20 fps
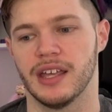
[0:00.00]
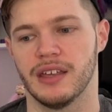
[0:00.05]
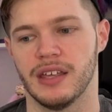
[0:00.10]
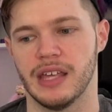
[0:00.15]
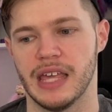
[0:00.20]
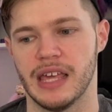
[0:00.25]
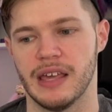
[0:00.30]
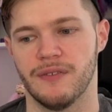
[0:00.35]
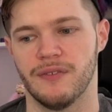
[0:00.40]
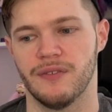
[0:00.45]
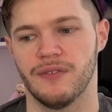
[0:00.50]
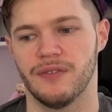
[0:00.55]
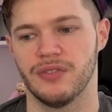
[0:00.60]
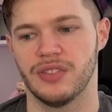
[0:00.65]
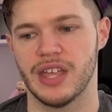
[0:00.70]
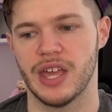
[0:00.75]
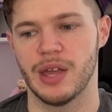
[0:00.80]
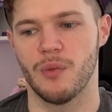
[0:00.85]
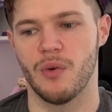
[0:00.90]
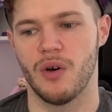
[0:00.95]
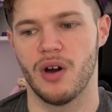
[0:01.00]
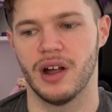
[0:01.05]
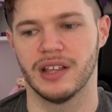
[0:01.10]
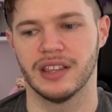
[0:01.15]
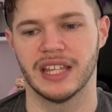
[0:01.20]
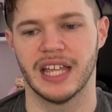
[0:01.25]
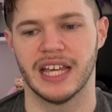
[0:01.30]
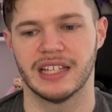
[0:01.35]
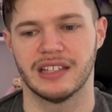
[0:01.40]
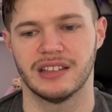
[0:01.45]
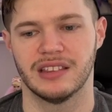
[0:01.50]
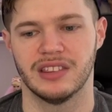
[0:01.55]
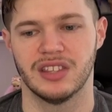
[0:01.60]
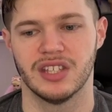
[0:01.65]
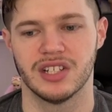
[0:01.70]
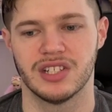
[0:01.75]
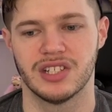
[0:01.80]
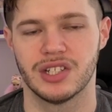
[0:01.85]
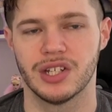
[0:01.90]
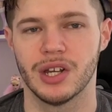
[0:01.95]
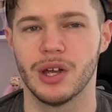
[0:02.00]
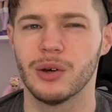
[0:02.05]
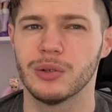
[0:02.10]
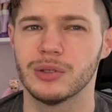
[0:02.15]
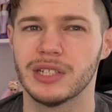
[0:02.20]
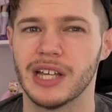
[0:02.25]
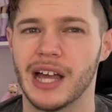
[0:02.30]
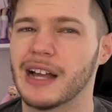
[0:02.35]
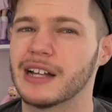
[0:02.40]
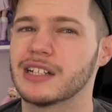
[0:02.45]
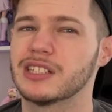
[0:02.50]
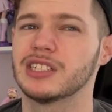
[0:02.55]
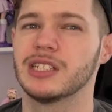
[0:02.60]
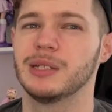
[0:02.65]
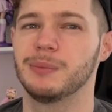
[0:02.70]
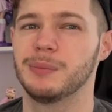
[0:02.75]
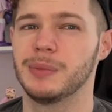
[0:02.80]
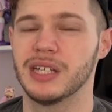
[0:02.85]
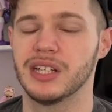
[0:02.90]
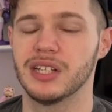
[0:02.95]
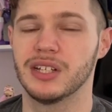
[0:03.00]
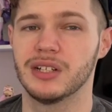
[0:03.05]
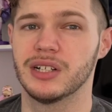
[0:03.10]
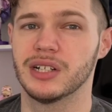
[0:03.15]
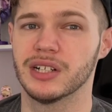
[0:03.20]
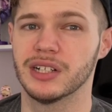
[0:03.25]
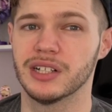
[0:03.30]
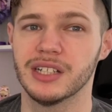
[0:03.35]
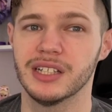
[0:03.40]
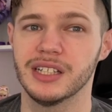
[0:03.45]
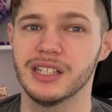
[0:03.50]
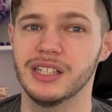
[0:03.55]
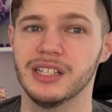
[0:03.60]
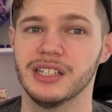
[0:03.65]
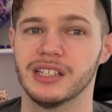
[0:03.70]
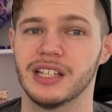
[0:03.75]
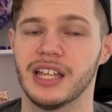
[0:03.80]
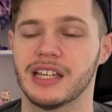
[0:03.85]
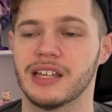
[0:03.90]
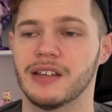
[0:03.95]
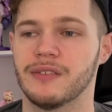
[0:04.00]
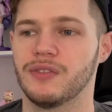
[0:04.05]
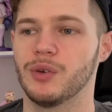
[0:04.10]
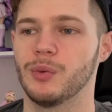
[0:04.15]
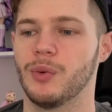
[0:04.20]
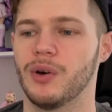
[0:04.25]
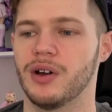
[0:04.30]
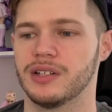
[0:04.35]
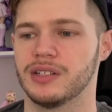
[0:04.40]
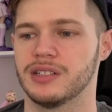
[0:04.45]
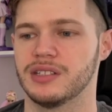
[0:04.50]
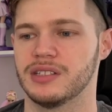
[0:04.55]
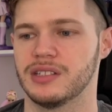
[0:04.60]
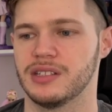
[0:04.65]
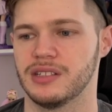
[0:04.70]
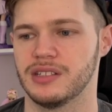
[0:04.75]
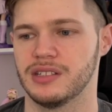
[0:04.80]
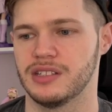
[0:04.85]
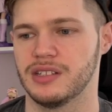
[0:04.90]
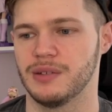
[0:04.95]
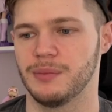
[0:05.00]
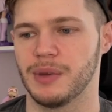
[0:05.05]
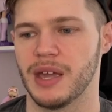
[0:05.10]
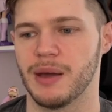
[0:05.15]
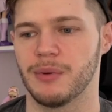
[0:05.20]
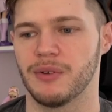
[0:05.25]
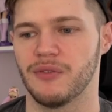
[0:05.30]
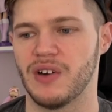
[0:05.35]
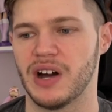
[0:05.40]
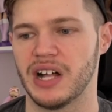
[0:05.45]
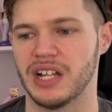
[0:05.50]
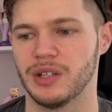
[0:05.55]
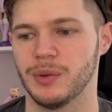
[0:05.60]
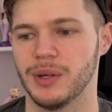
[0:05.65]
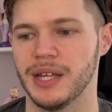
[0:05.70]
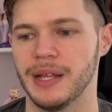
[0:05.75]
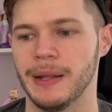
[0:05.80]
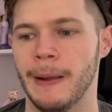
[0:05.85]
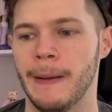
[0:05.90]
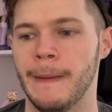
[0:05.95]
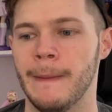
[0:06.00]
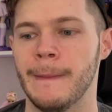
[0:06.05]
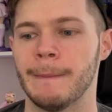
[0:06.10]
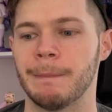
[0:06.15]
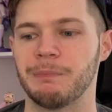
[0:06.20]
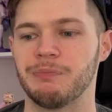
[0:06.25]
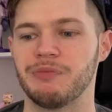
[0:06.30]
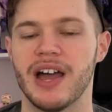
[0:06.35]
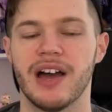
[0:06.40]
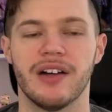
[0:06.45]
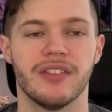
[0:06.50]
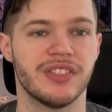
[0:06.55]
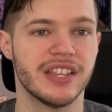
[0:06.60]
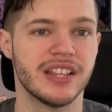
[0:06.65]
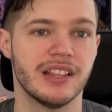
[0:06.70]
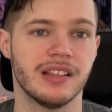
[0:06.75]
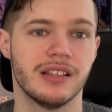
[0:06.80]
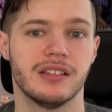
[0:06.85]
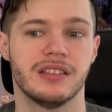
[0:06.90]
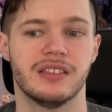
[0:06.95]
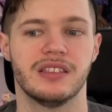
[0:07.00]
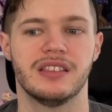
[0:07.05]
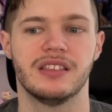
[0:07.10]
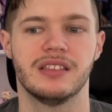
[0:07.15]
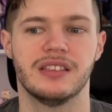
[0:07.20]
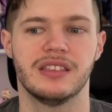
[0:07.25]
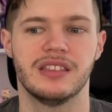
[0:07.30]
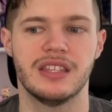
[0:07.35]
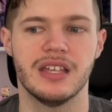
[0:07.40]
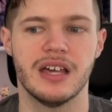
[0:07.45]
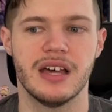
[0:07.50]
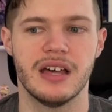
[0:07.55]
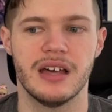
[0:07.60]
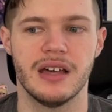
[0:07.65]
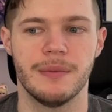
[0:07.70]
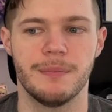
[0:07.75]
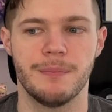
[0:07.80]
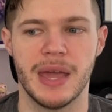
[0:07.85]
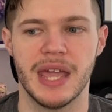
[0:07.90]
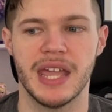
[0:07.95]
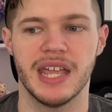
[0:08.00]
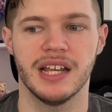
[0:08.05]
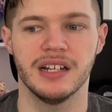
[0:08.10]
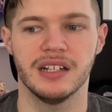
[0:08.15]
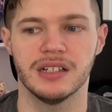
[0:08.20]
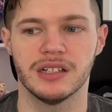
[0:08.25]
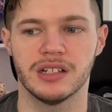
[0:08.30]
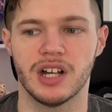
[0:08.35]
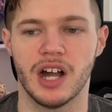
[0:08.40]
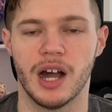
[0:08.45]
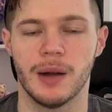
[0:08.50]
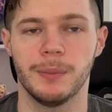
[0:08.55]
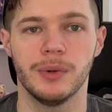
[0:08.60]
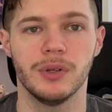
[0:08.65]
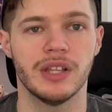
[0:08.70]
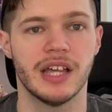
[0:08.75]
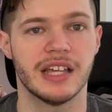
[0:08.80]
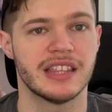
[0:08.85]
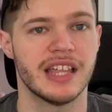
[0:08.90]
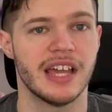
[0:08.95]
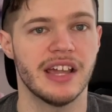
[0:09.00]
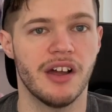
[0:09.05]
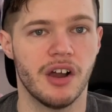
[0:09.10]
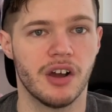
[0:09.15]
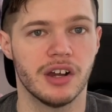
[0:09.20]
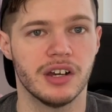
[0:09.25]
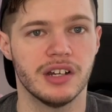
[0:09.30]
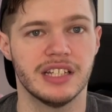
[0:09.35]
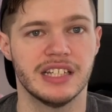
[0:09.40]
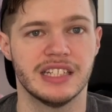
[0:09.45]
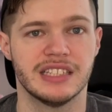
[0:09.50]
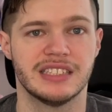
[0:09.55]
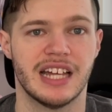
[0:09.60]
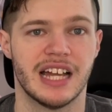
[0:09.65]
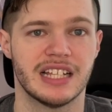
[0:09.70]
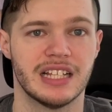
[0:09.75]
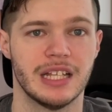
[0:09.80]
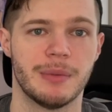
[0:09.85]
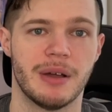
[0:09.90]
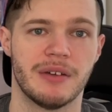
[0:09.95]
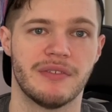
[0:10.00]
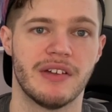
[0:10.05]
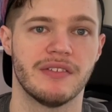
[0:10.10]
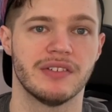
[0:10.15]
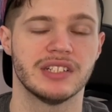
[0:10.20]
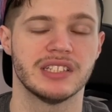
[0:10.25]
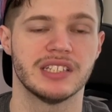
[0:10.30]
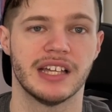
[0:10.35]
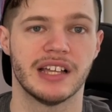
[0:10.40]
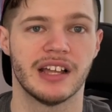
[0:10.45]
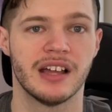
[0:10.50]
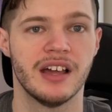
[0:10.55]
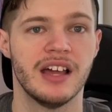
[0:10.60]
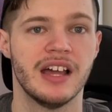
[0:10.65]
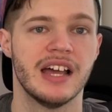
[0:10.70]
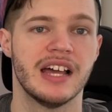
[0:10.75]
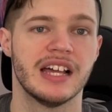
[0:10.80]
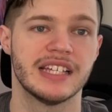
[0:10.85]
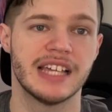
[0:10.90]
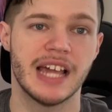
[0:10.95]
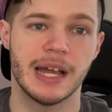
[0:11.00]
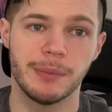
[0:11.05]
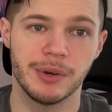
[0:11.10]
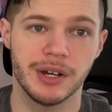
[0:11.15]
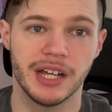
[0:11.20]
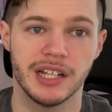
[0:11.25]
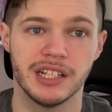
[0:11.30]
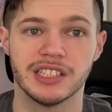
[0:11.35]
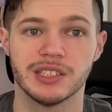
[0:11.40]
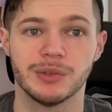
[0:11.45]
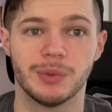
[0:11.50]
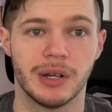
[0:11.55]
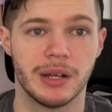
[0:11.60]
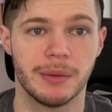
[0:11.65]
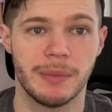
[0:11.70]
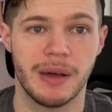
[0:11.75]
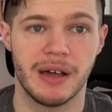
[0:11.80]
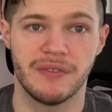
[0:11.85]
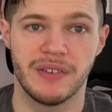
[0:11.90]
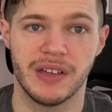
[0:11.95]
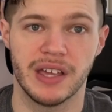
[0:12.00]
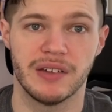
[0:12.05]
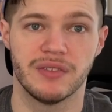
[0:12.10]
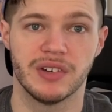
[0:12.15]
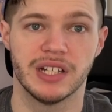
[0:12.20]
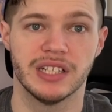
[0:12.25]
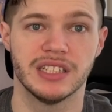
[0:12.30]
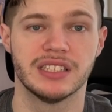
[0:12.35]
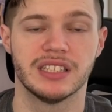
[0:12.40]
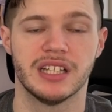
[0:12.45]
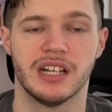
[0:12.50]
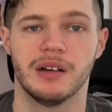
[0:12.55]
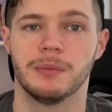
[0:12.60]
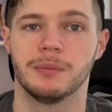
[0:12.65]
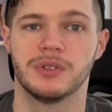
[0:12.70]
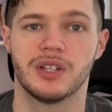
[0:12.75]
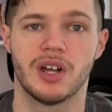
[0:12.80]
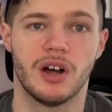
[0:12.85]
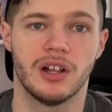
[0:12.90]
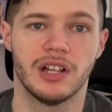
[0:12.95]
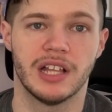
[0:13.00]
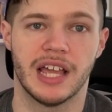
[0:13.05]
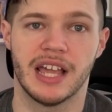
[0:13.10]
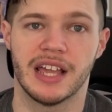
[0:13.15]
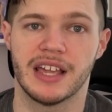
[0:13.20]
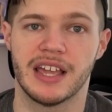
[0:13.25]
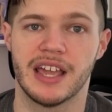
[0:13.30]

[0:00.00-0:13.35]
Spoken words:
if they want like the show to actually be good, like if you want to be able to follow it. Now the main couple, like, they aren't exactly my favorites. Like, Gabriella is one of my favorites, doll and